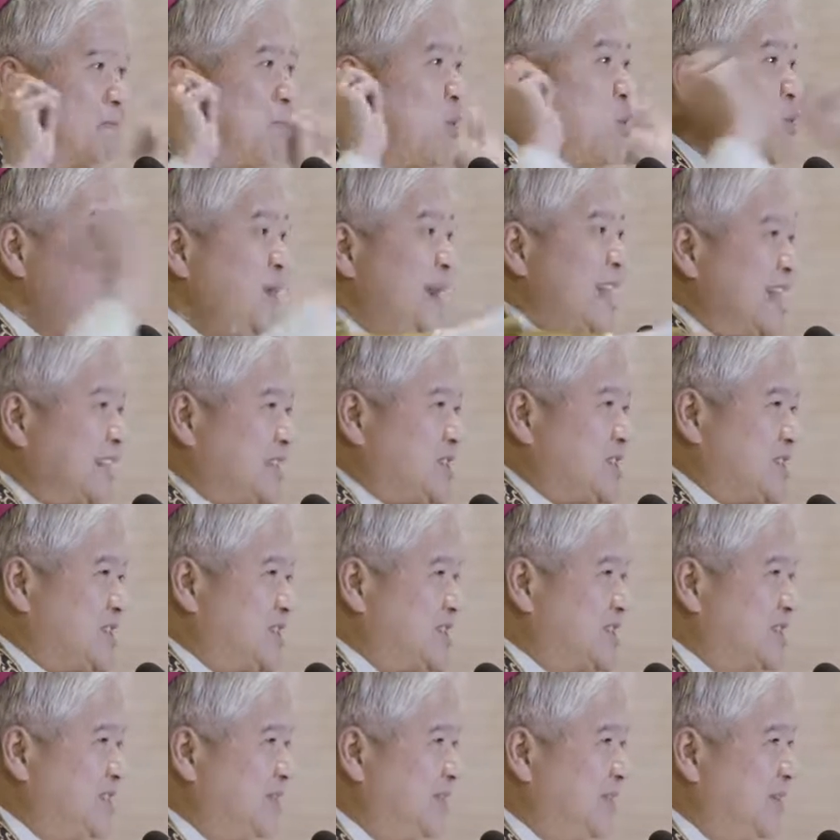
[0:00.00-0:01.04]

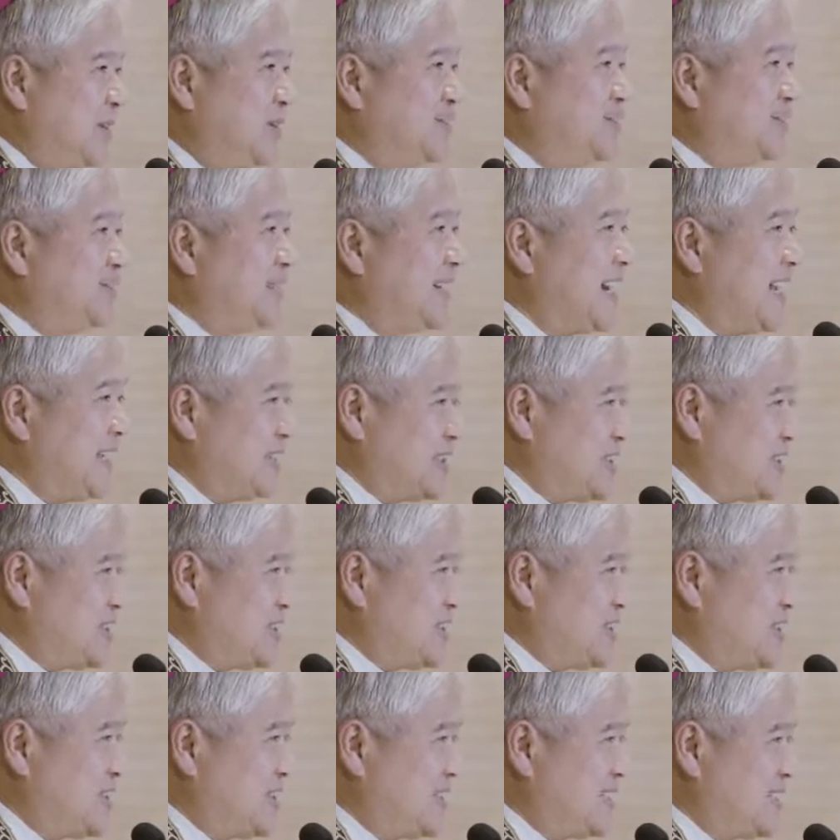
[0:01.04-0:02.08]
bullets of threats,
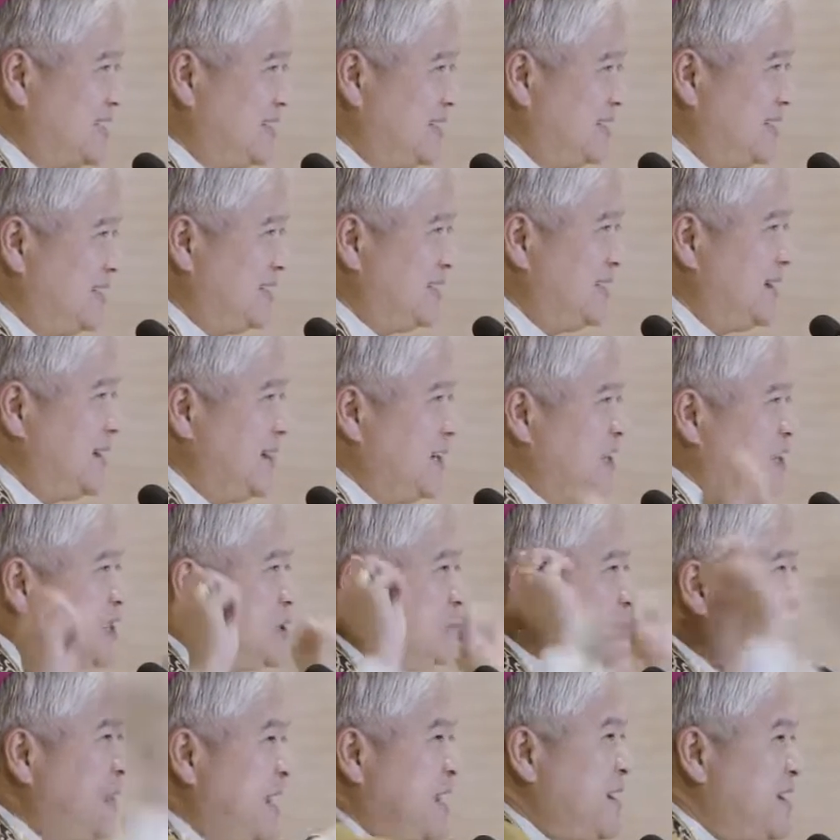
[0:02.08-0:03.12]

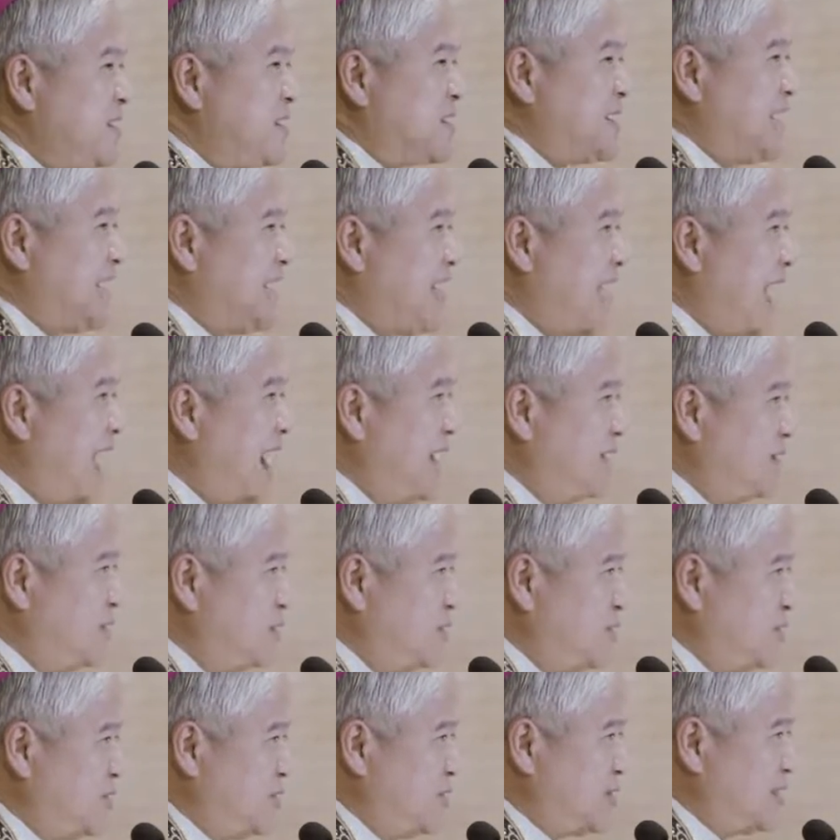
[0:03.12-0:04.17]
spears and
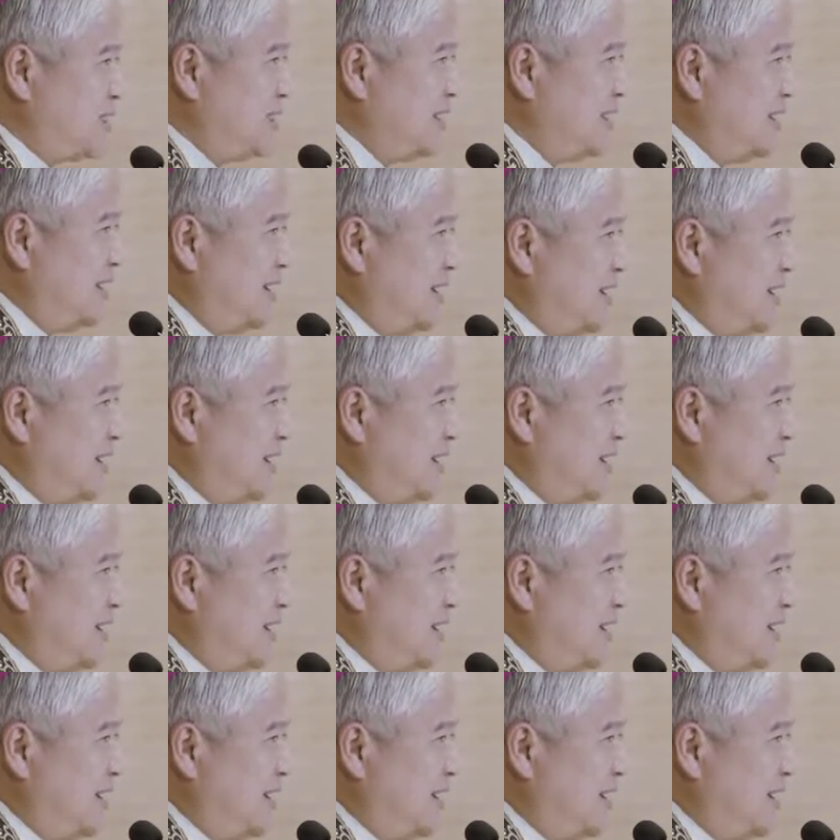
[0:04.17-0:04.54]
arrows